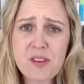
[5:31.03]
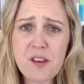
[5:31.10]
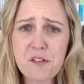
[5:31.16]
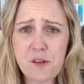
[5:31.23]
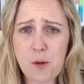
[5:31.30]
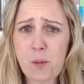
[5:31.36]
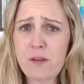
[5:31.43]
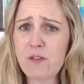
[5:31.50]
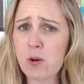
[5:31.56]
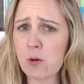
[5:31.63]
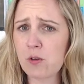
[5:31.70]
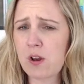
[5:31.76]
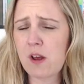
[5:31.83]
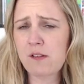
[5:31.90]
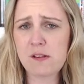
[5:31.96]
So if
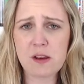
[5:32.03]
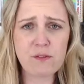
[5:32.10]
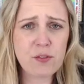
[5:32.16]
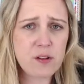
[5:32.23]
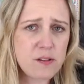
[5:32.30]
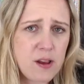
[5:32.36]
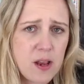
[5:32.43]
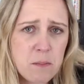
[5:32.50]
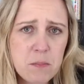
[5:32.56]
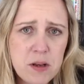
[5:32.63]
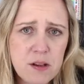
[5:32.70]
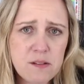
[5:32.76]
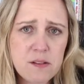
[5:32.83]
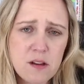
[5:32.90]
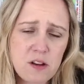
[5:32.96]
you're nursing for 10
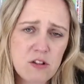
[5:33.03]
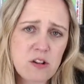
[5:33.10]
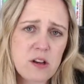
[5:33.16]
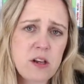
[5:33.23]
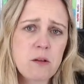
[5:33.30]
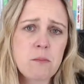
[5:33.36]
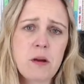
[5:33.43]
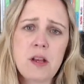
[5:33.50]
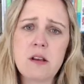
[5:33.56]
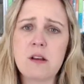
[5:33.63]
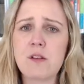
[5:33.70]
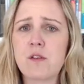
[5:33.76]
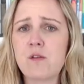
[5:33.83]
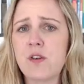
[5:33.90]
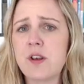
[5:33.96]
minutes initially, you may
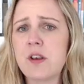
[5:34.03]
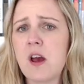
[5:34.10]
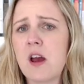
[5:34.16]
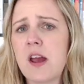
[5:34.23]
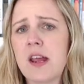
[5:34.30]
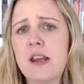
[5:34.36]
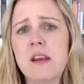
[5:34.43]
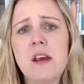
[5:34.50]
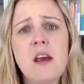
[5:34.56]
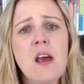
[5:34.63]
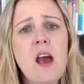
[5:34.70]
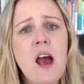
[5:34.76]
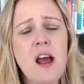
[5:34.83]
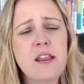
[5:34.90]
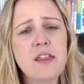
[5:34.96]
nurse for 9,
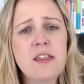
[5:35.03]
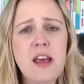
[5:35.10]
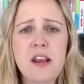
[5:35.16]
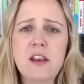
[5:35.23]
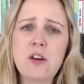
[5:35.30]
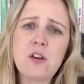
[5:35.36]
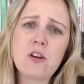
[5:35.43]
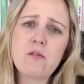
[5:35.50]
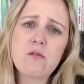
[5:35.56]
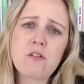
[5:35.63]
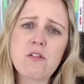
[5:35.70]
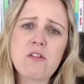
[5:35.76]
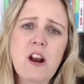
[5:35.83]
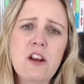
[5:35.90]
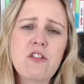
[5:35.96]
and then you can
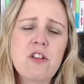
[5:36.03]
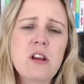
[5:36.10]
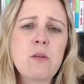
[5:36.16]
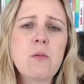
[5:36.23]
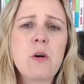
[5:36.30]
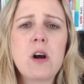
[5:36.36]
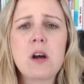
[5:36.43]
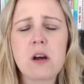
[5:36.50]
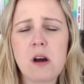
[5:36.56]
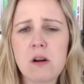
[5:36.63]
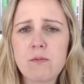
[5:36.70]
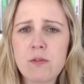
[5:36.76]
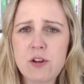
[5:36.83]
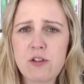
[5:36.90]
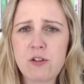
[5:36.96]
gradually work
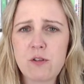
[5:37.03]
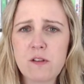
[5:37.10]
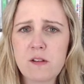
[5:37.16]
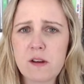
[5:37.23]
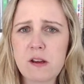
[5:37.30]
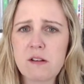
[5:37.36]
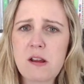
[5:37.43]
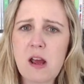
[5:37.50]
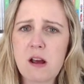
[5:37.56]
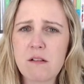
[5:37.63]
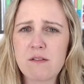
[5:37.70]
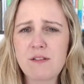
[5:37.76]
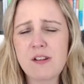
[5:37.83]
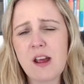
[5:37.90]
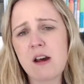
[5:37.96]
on reducing it
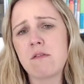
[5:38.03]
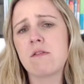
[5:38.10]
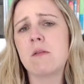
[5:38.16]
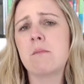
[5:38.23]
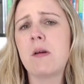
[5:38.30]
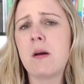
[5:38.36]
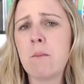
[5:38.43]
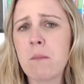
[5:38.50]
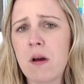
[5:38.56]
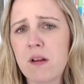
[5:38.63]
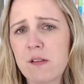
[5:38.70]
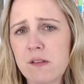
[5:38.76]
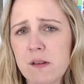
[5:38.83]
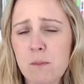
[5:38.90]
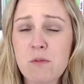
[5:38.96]
down. Now remember,
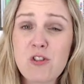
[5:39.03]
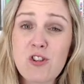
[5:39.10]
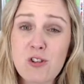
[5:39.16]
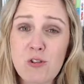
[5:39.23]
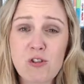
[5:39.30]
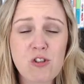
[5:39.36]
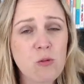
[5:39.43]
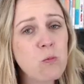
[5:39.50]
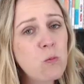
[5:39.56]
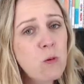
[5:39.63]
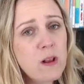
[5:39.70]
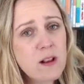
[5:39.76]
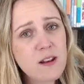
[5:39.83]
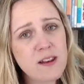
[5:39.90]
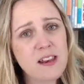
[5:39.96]
some children
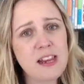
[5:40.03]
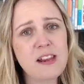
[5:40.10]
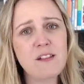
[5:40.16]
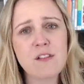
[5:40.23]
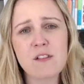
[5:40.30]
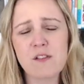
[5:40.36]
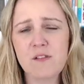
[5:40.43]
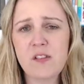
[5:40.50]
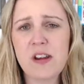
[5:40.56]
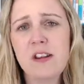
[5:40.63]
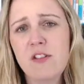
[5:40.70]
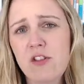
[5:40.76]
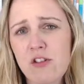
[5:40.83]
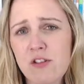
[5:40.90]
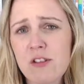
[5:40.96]
will need to
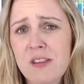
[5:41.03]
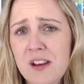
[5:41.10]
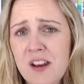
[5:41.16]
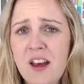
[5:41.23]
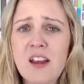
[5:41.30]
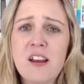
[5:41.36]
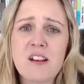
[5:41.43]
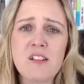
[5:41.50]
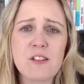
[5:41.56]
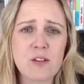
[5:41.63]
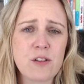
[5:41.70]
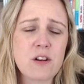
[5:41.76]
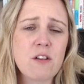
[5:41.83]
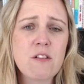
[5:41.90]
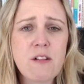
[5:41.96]
feed during the night until
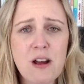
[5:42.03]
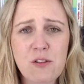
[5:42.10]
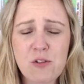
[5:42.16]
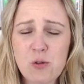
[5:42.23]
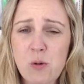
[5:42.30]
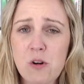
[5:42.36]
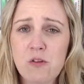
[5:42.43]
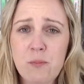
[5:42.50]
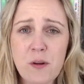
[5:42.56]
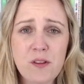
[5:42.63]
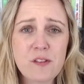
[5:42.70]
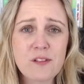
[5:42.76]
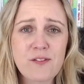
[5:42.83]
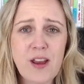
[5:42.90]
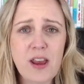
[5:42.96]
they're around 12
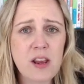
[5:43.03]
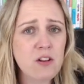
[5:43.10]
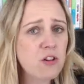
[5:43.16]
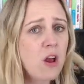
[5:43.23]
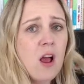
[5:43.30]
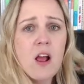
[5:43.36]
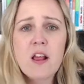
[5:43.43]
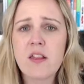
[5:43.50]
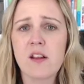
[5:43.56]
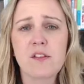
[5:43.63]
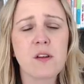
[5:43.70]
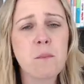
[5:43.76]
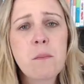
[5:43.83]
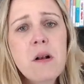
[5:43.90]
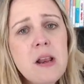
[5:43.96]
months of age. That's
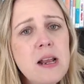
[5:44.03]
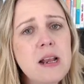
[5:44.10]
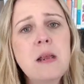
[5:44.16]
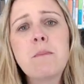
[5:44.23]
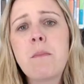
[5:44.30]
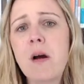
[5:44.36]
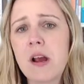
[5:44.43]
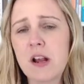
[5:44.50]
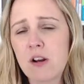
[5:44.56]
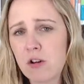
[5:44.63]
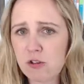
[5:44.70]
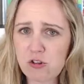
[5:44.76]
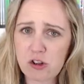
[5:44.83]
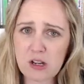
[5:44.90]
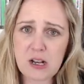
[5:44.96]
completely
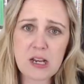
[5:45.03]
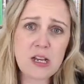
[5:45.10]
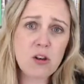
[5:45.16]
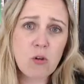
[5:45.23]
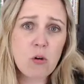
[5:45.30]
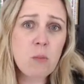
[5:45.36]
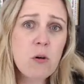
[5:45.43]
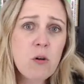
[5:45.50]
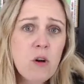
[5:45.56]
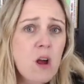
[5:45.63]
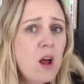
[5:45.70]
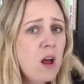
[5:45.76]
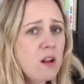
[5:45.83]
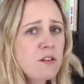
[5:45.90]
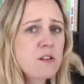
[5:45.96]
biologically normal,
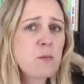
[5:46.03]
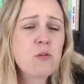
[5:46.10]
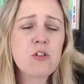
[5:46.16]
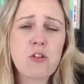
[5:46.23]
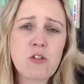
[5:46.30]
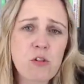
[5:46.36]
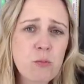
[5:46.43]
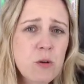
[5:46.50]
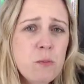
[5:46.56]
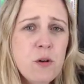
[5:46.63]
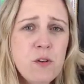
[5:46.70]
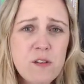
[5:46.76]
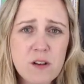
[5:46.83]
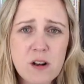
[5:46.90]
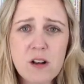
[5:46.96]
and some children will
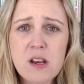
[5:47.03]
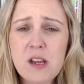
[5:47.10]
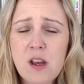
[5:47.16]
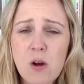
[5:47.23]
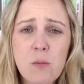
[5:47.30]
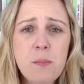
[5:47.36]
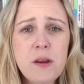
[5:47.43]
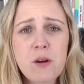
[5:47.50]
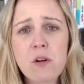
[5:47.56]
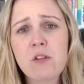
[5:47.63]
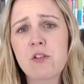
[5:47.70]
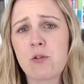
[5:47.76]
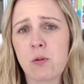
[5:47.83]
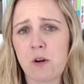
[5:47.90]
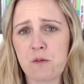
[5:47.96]
most certainly go
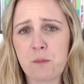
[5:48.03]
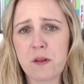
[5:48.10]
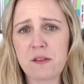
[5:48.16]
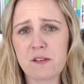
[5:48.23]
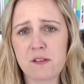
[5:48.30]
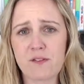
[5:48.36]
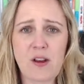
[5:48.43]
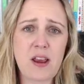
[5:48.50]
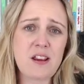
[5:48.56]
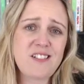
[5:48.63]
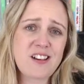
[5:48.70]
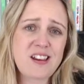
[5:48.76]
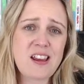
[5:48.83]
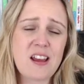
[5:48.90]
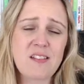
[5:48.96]
beyond 12 months of age.
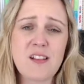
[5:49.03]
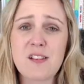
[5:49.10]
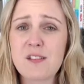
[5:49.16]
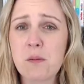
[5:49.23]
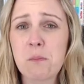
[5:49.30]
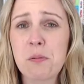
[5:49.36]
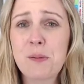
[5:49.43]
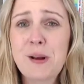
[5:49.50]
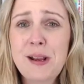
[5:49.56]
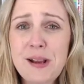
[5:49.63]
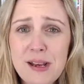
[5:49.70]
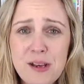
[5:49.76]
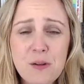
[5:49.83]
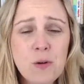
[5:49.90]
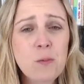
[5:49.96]
Again, that's
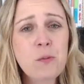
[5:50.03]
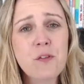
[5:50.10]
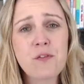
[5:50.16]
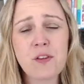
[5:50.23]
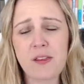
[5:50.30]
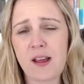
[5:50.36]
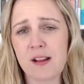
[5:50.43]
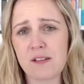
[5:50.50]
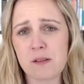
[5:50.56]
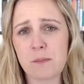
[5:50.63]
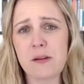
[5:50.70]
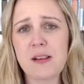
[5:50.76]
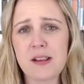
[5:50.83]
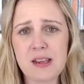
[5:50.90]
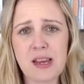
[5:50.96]
completely normal for that to
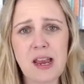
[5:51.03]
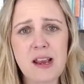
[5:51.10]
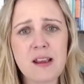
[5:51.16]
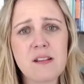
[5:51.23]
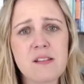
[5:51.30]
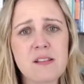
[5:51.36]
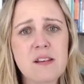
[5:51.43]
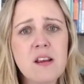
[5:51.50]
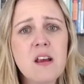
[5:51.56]
be the case.